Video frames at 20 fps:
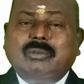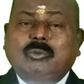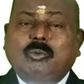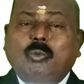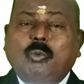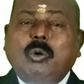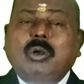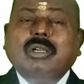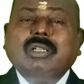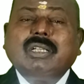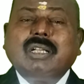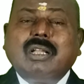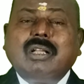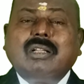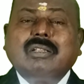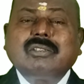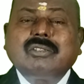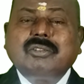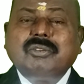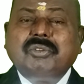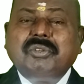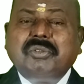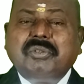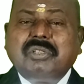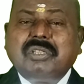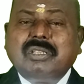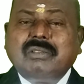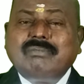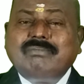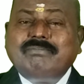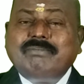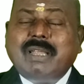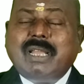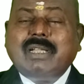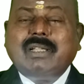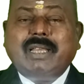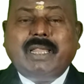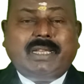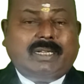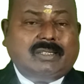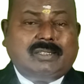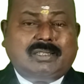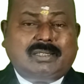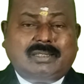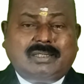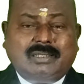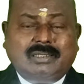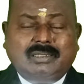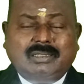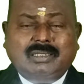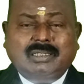what constitution mandates.